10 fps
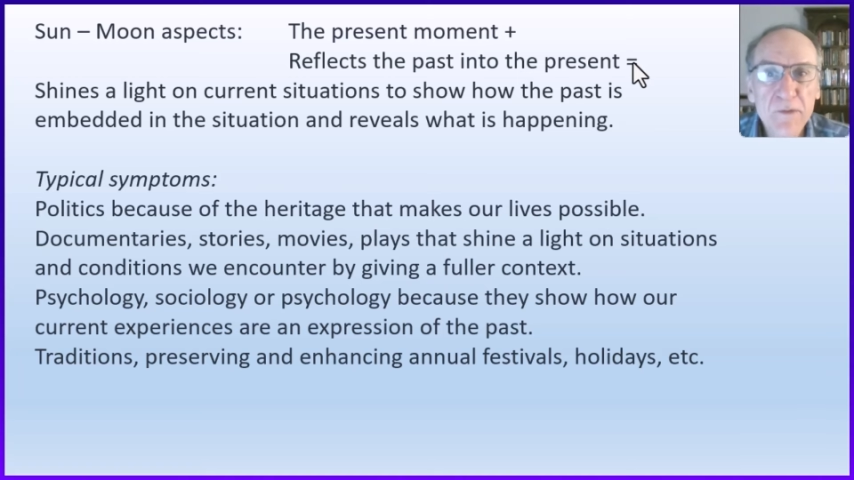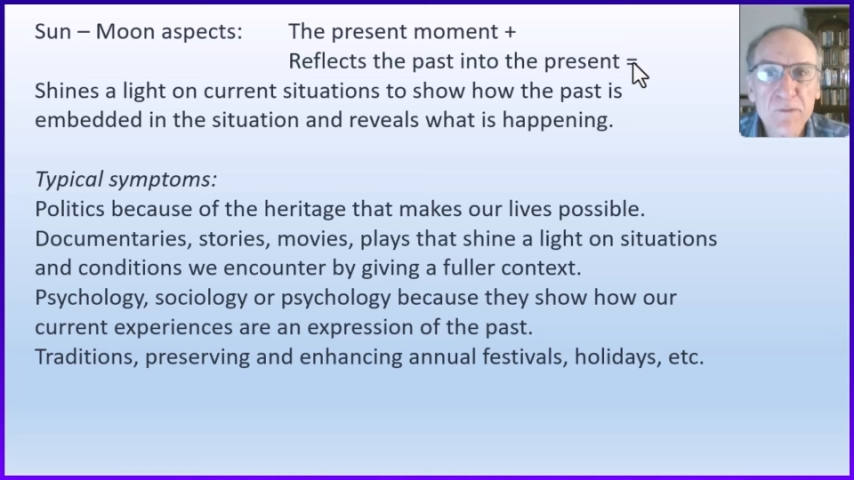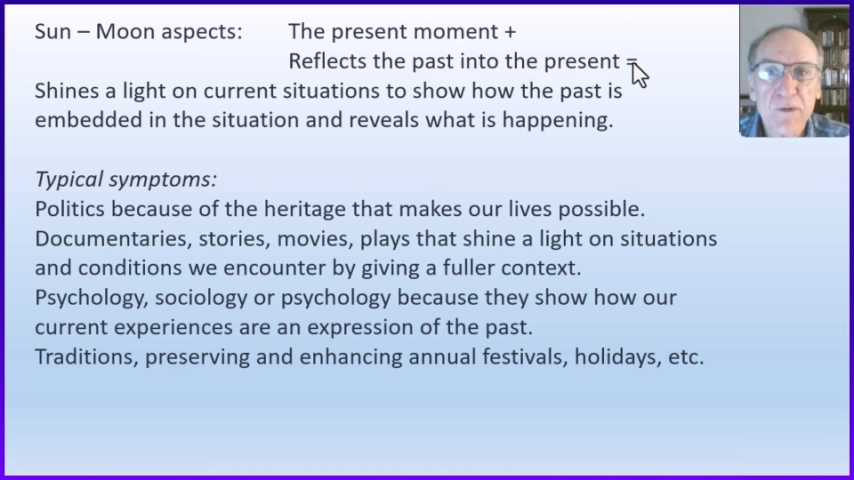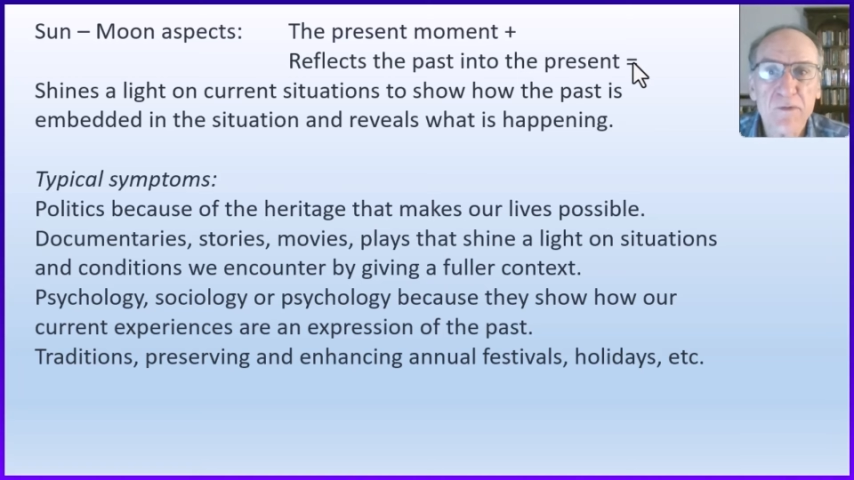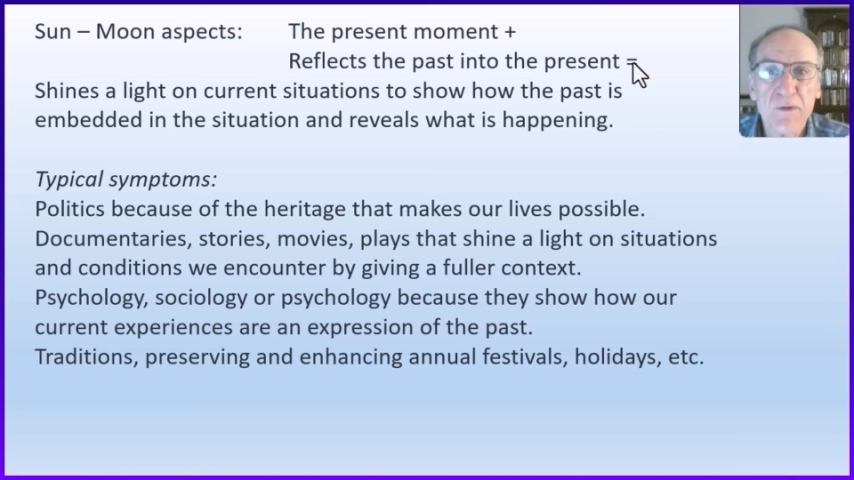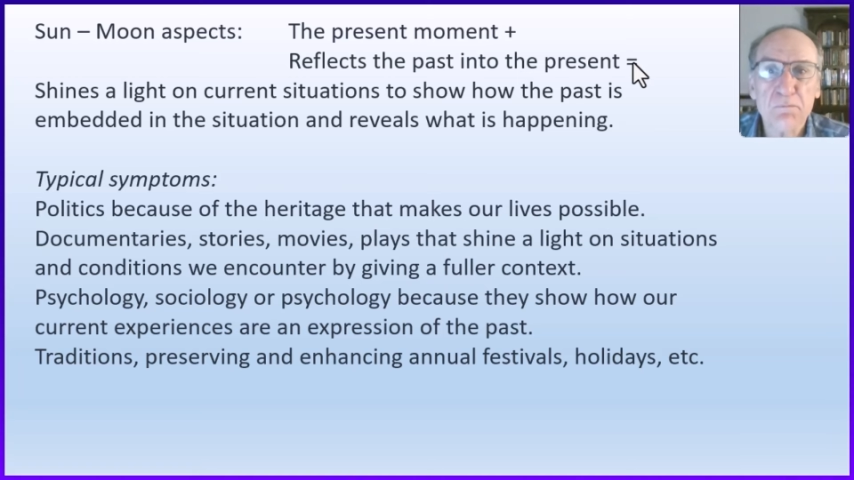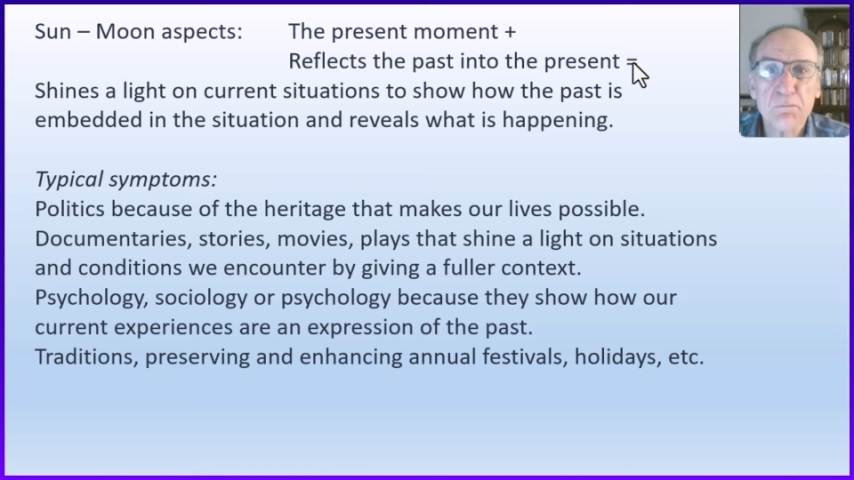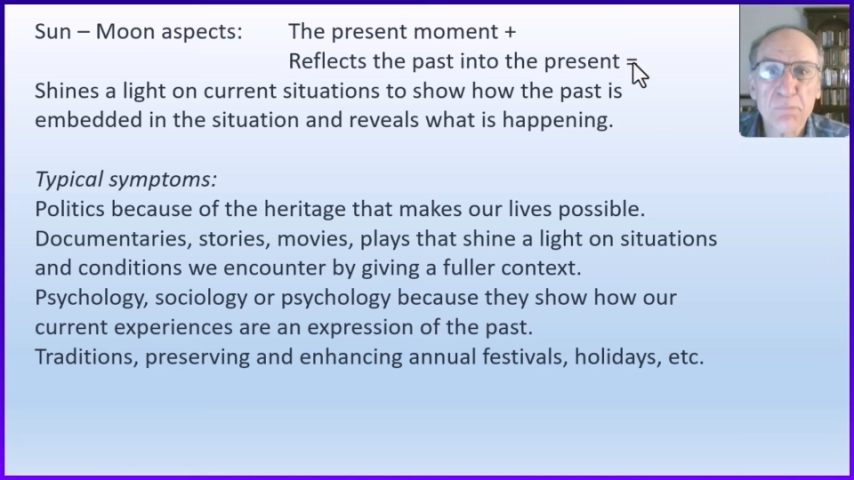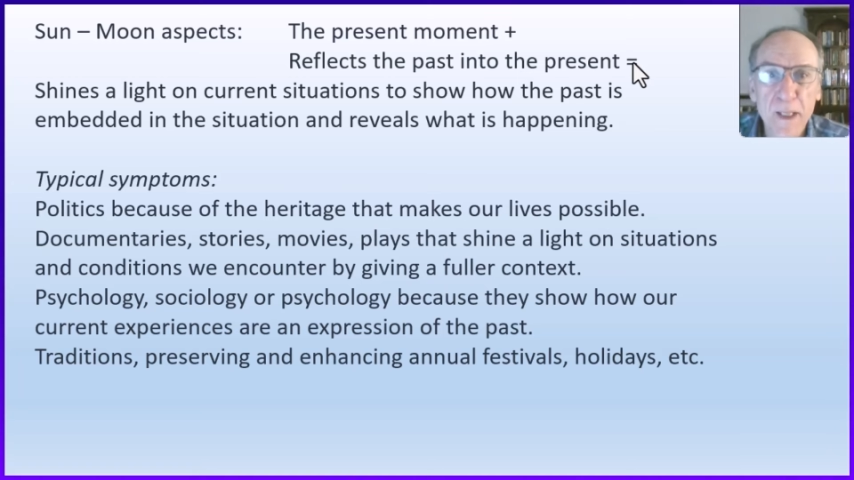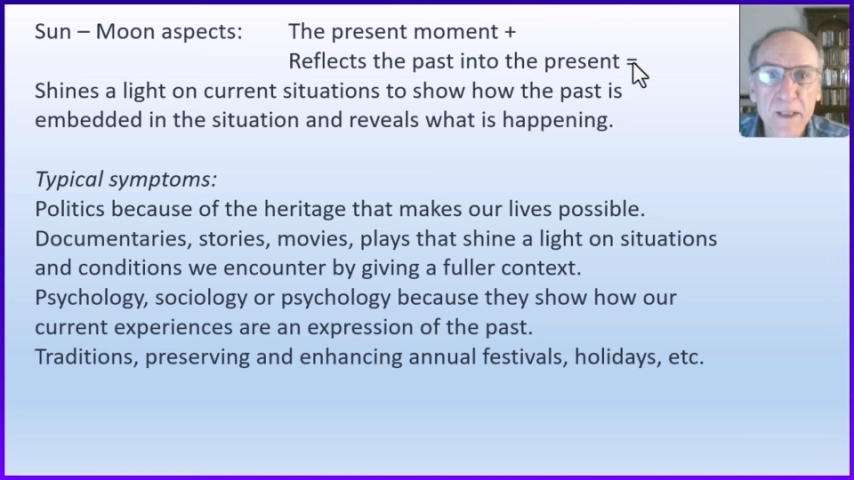is
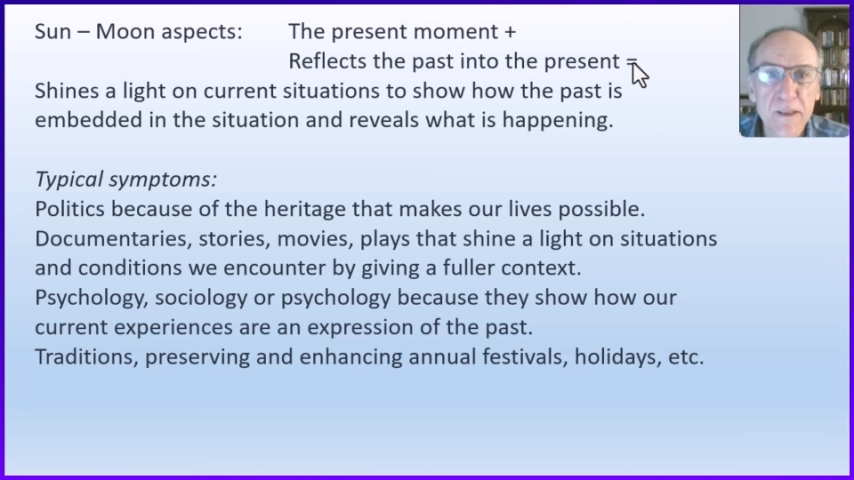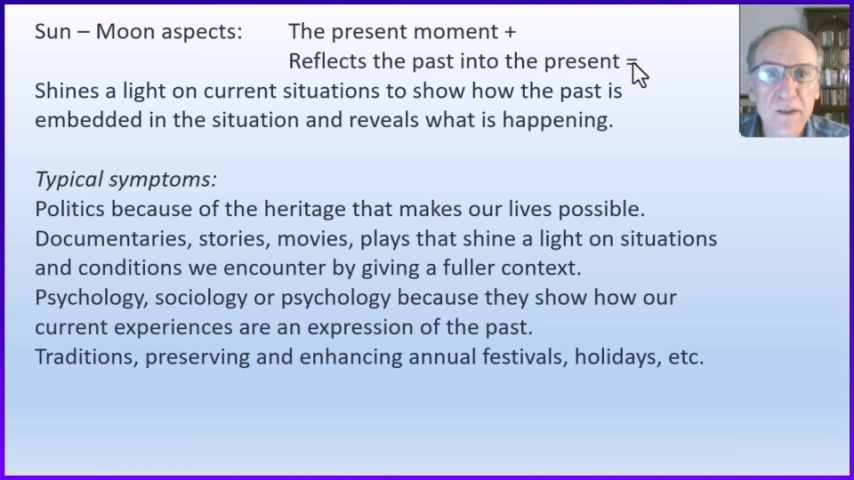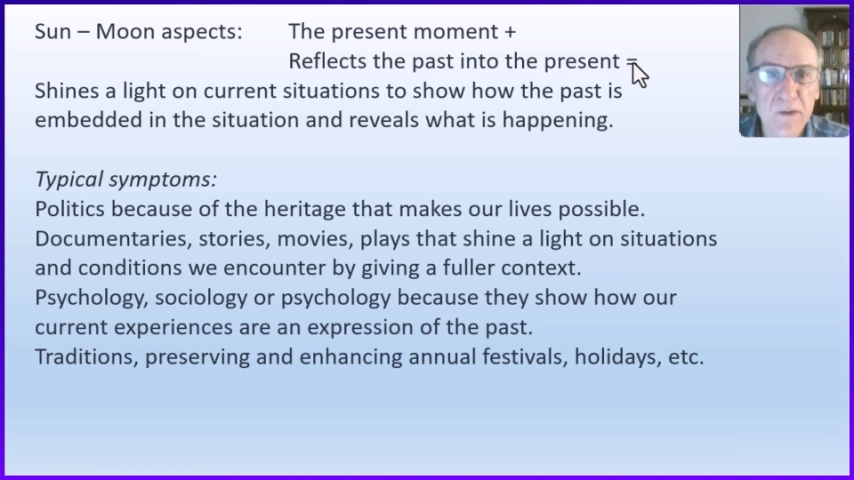embedded in the